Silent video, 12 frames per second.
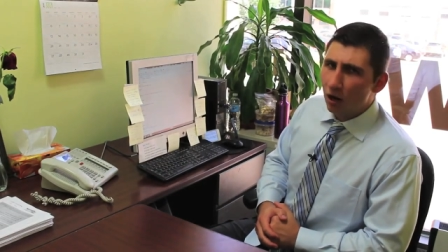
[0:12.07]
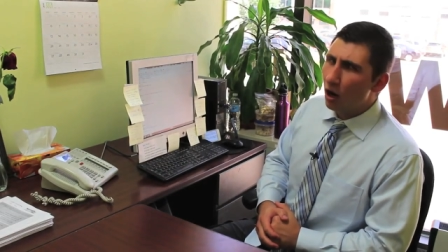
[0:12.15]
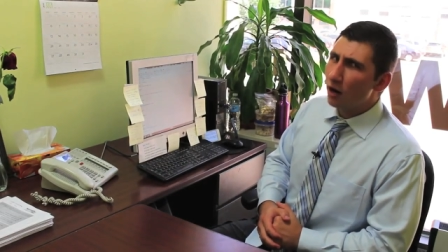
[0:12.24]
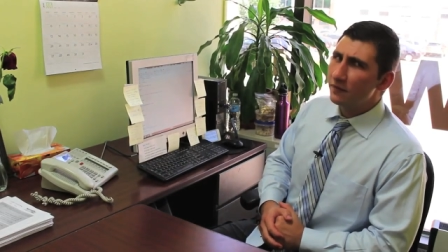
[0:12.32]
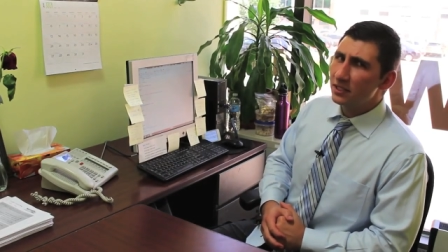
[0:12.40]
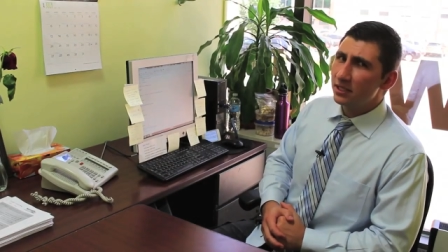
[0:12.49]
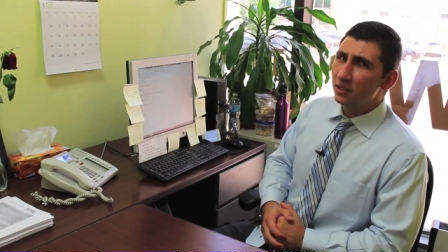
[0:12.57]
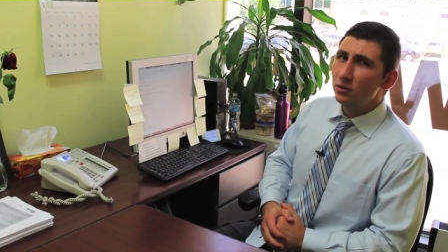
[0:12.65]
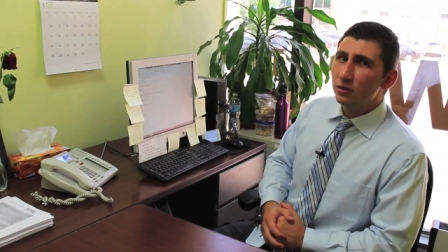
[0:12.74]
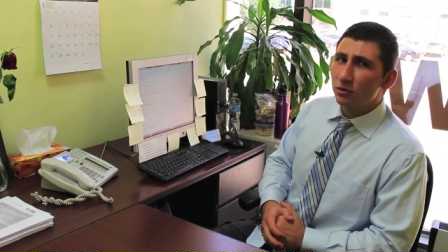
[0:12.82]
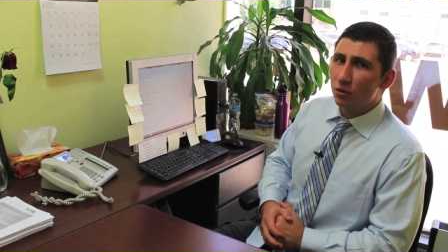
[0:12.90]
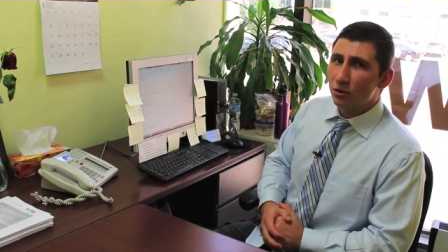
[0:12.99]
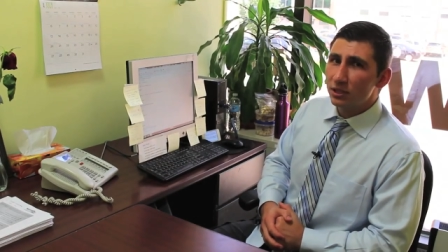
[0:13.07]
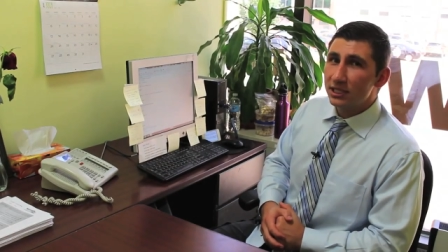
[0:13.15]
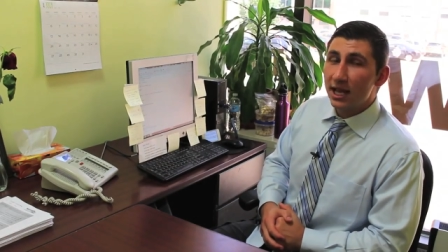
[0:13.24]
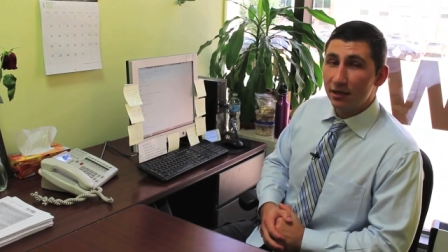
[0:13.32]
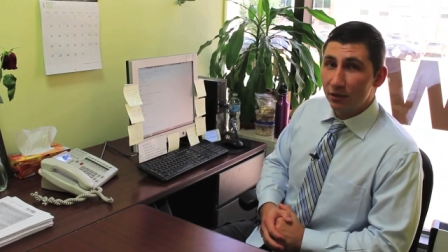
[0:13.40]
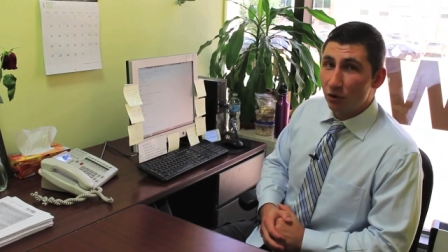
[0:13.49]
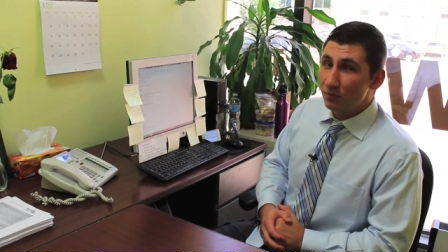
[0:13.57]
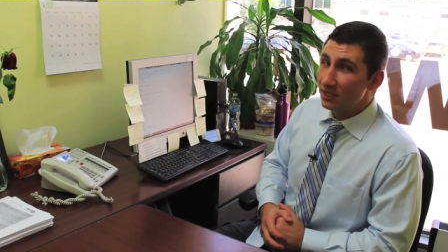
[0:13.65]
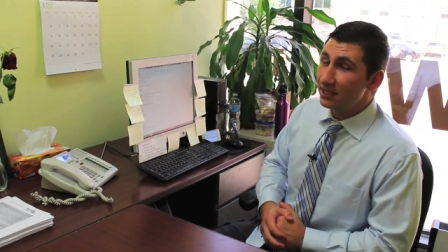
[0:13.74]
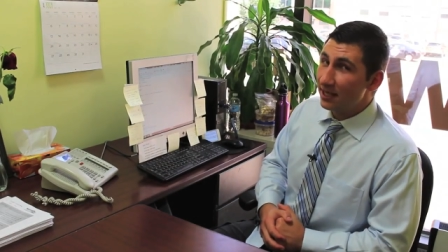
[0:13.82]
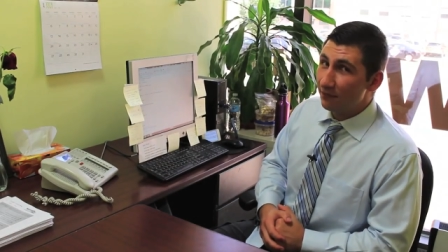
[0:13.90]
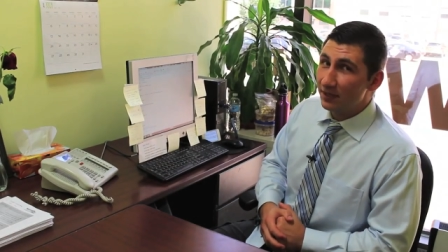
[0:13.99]
harvesting unicorns and gnomes
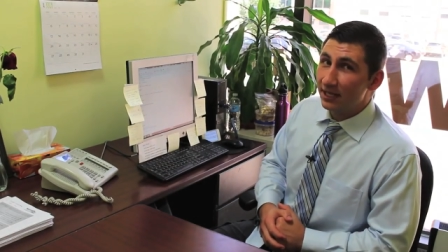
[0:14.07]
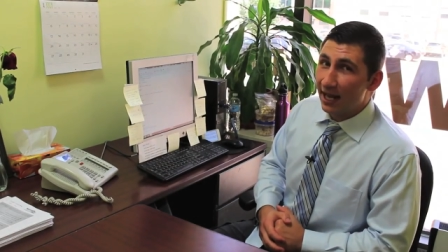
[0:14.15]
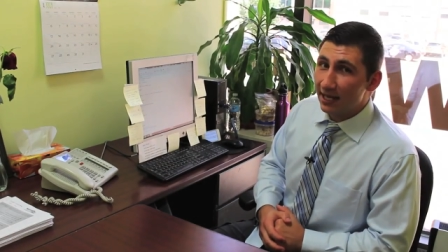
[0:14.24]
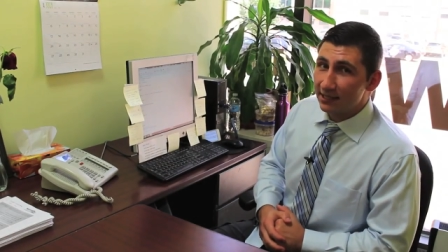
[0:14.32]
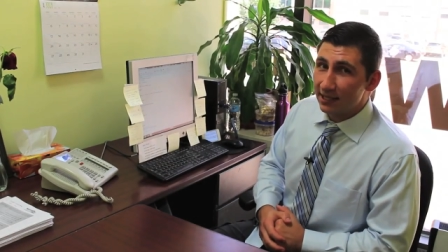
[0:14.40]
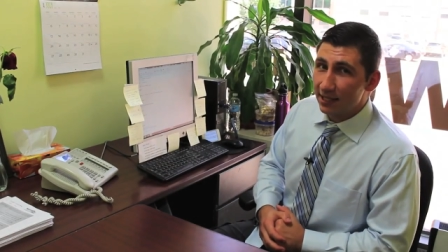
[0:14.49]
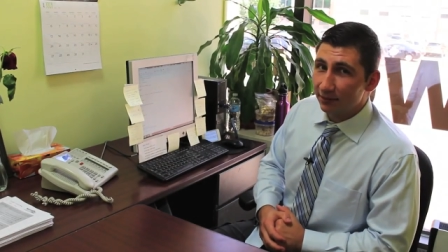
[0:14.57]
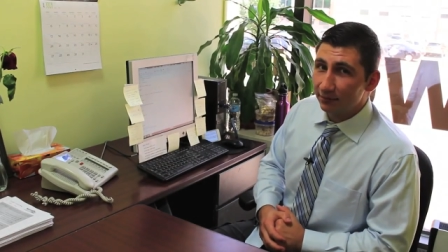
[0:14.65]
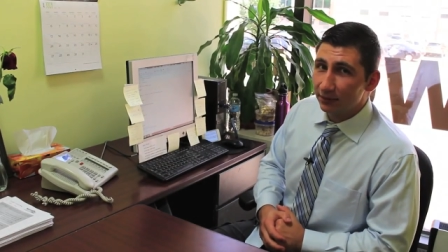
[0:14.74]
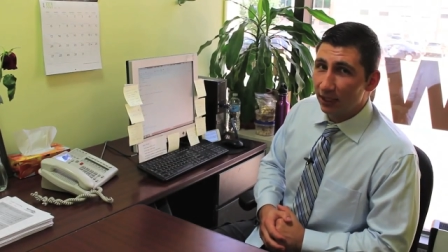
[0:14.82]
a definite asset.